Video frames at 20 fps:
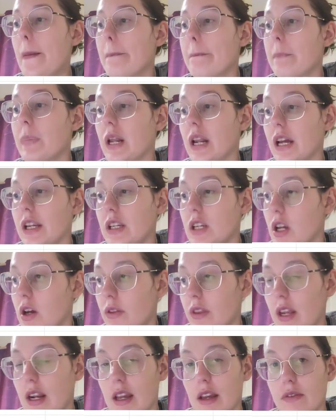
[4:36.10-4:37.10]
But I know
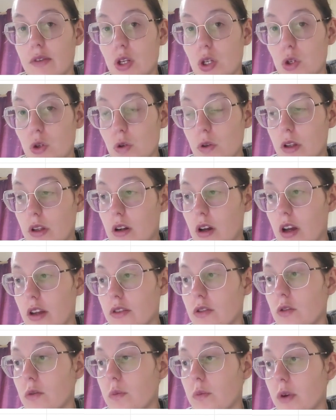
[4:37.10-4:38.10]
that I have a Doolin
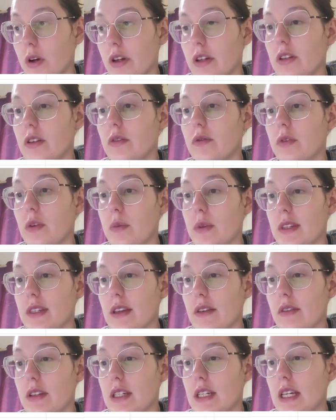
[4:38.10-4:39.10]
hostel booked from the
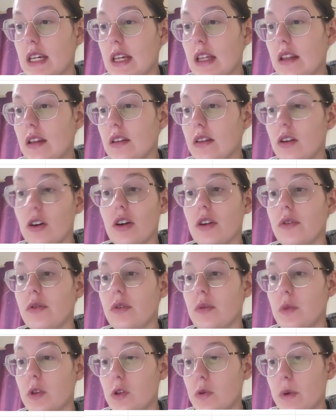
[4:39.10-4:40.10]

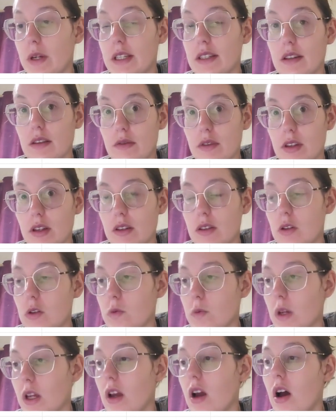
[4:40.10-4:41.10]
27th, excuse
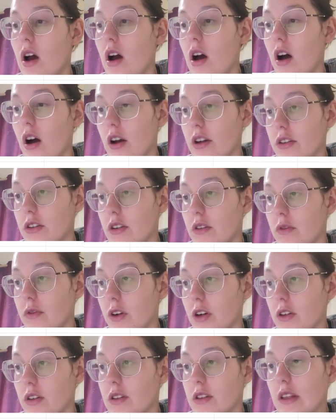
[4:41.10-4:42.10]
me, onto the
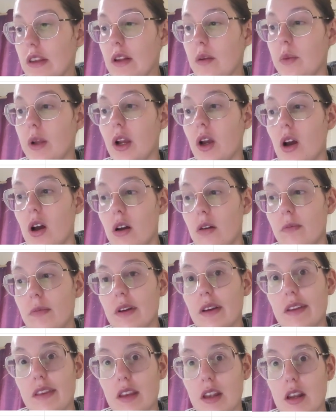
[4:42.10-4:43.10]
1st. And then I'm like, oh,
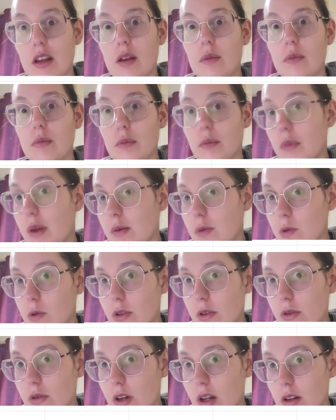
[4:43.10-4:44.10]
and then maybe we'll
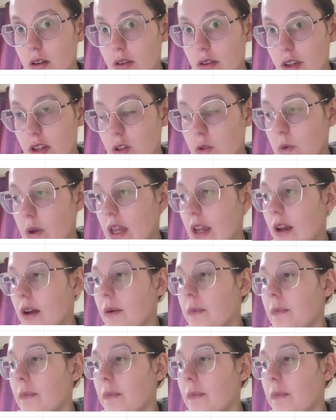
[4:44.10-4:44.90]
do Donegal this week.